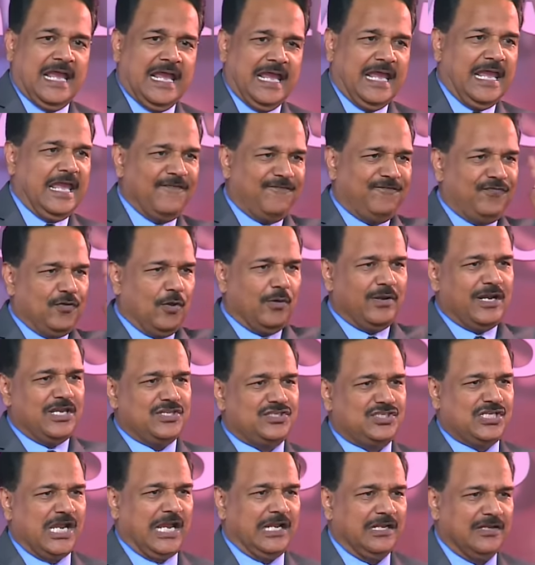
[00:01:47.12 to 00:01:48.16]
If you're a
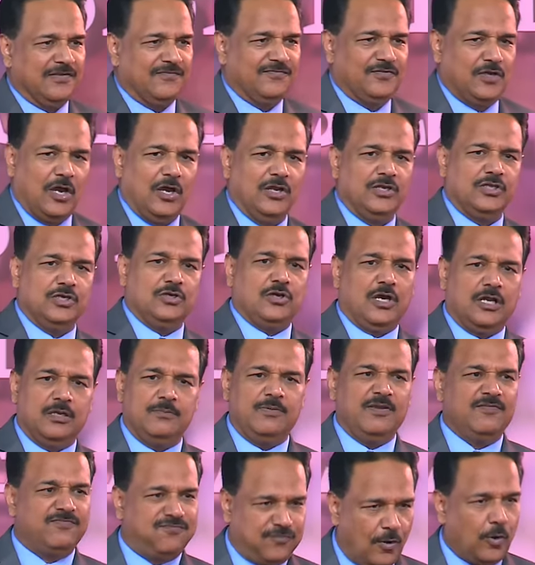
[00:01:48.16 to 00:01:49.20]
child of God, you got to
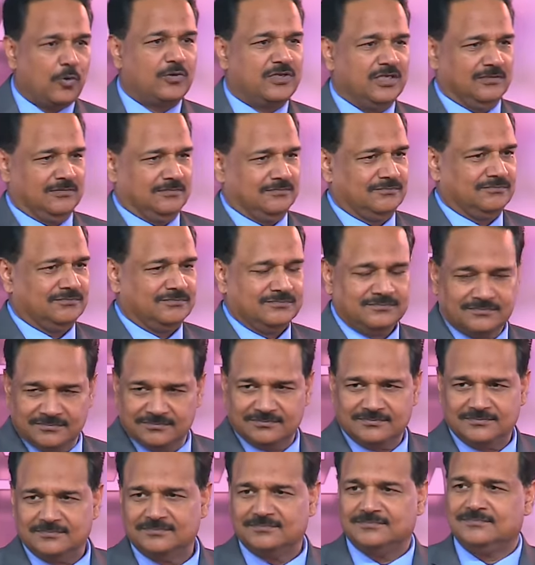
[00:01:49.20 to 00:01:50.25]
be vocal.
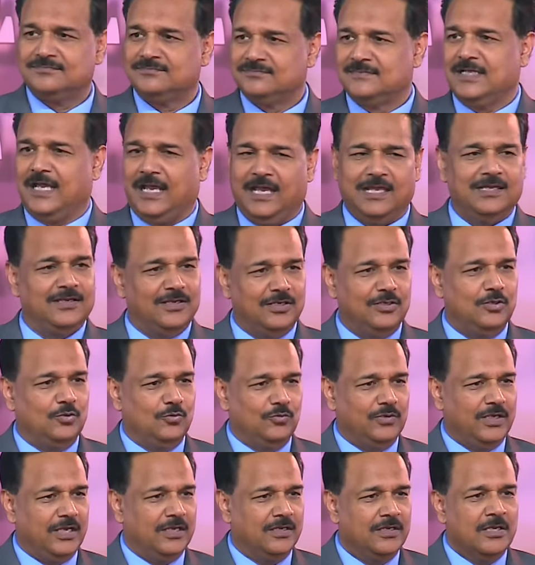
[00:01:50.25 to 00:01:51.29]

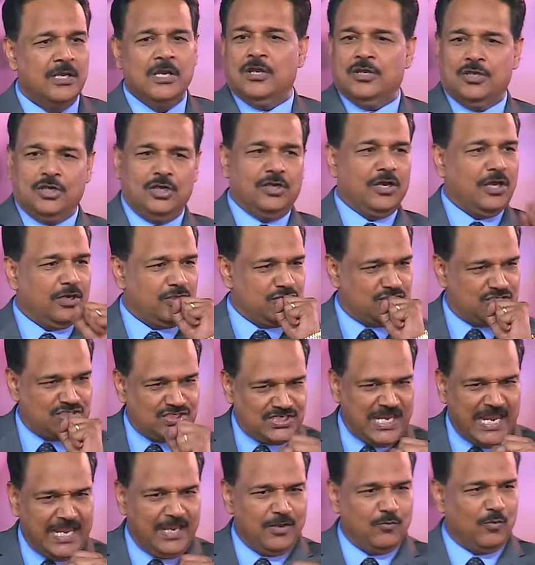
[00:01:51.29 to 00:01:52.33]
Hallelujah. You got to say